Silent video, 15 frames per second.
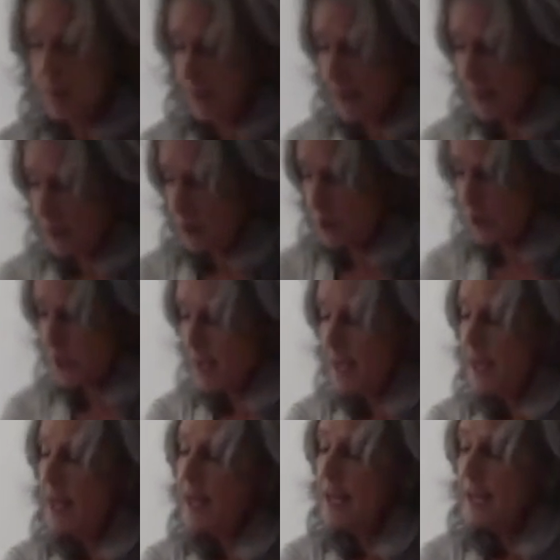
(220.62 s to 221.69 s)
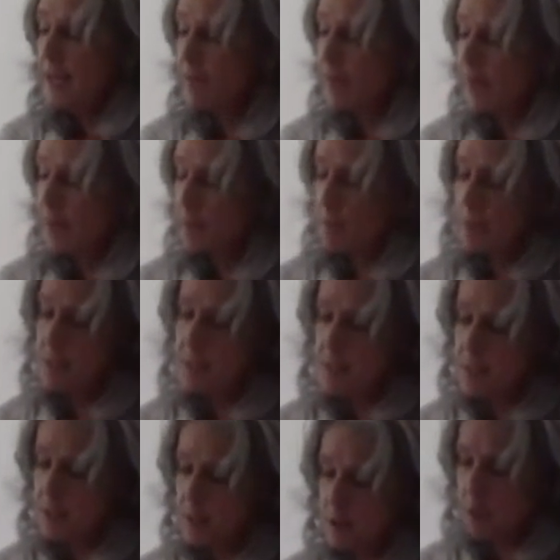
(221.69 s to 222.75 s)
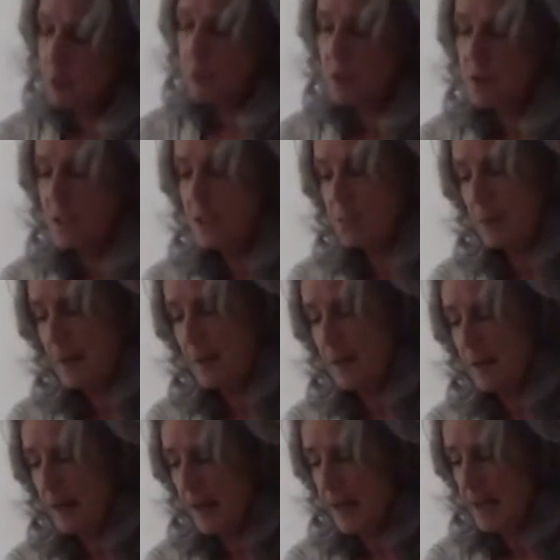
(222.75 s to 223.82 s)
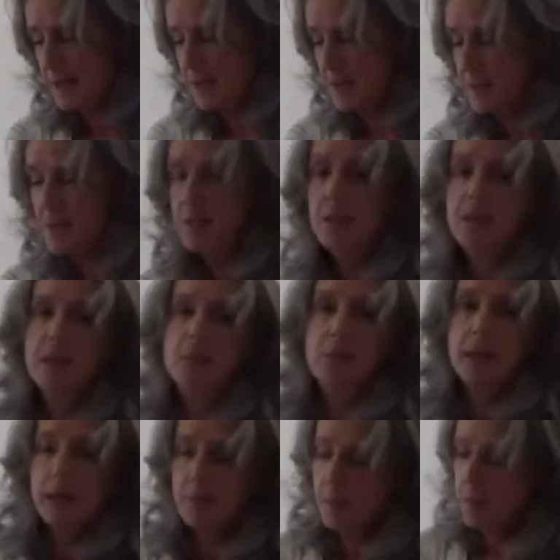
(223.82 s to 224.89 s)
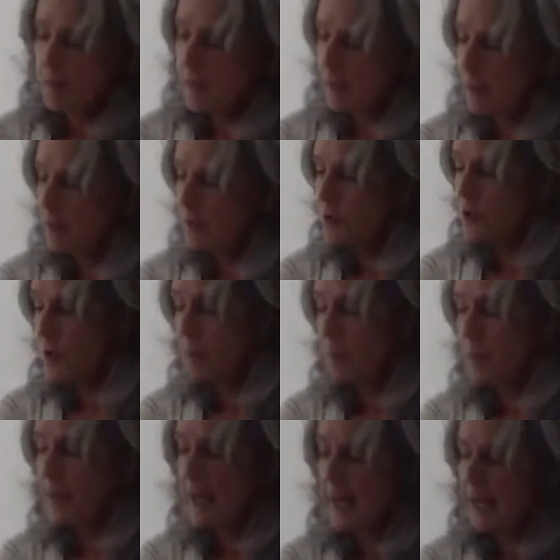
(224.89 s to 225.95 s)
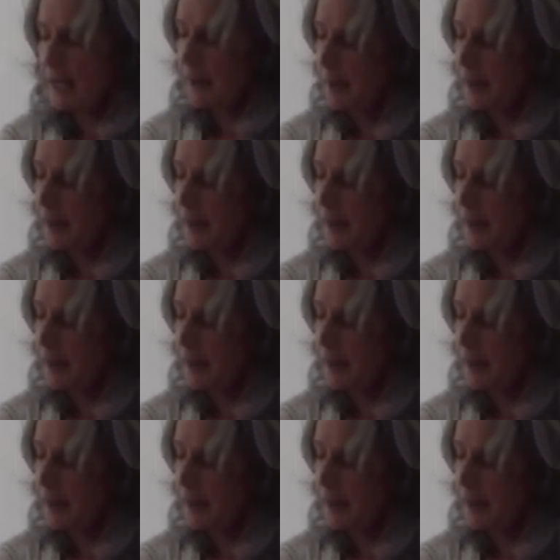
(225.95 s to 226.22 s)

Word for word: me letters, inviting me to dinner or to spend the night. Pick up a bottle of champagne